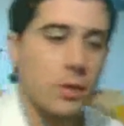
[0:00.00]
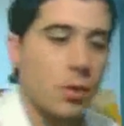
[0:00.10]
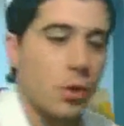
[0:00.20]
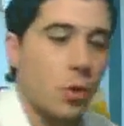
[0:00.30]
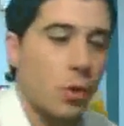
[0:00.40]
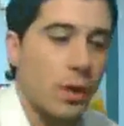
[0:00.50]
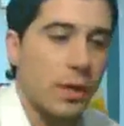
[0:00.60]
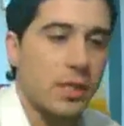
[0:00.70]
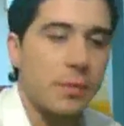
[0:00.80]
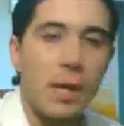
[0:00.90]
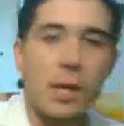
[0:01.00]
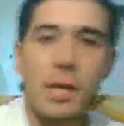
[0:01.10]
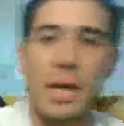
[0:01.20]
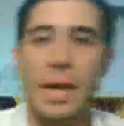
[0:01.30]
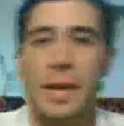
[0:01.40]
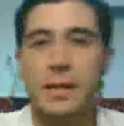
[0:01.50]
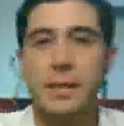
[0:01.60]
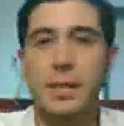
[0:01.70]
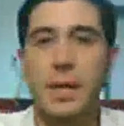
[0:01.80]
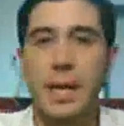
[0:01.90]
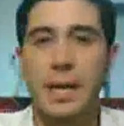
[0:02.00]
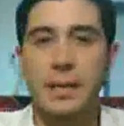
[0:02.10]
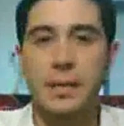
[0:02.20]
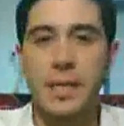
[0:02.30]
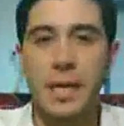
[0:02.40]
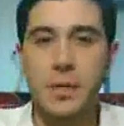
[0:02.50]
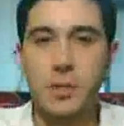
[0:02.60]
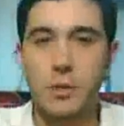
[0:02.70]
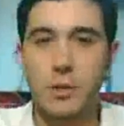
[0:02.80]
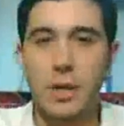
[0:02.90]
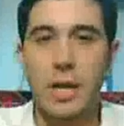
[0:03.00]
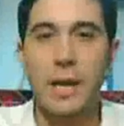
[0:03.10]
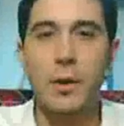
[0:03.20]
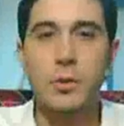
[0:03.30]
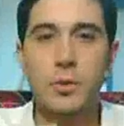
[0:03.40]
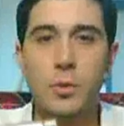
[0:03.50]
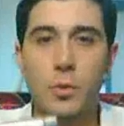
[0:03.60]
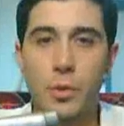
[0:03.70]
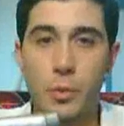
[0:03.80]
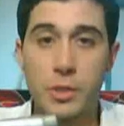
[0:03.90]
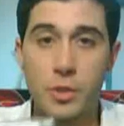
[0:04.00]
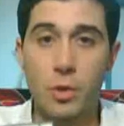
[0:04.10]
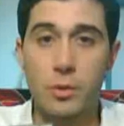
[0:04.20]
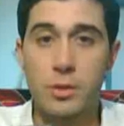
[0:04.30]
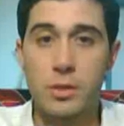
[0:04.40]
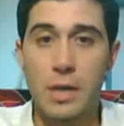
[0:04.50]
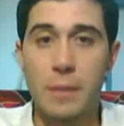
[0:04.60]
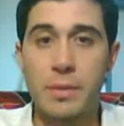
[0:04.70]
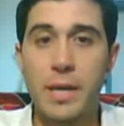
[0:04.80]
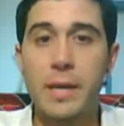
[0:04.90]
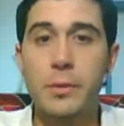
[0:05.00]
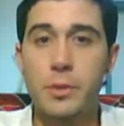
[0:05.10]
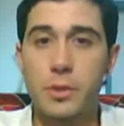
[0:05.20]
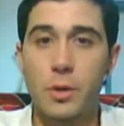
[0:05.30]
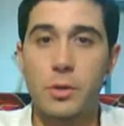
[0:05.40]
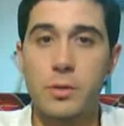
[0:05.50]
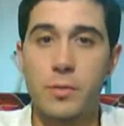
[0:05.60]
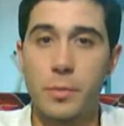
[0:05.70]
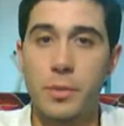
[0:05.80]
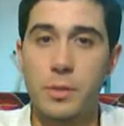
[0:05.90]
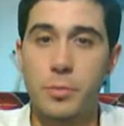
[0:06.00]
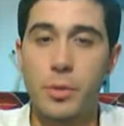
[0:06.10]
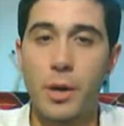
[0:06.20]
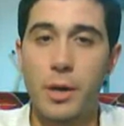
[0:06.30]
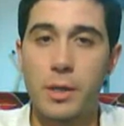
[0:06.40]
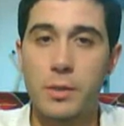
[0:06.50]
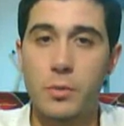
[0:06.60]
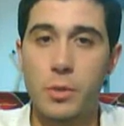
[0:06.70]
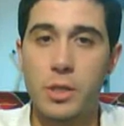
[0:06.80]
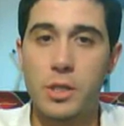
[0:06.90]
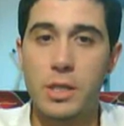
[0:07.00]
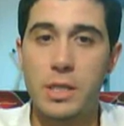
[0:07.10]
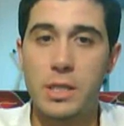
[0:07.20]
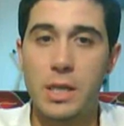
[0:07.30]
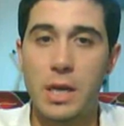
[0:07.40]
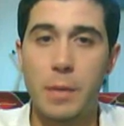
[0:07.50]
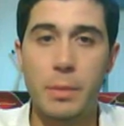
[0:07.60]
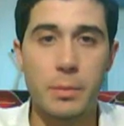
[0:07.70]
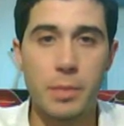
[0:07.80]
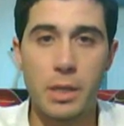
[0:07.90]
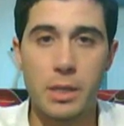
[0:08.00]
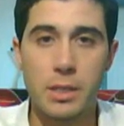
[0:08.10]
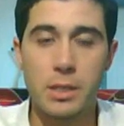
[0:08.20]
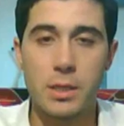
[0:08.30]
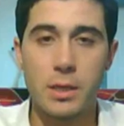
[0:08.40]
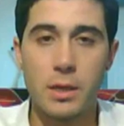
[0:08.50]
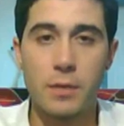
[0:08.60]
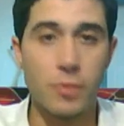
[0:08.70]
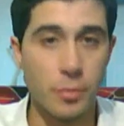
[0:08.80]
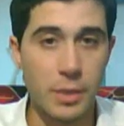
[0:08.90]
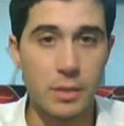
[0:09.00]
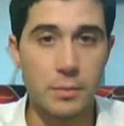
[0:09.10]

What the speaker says: So smell and texture, and also the results. I'm getting results from this product, which is a big plus for me.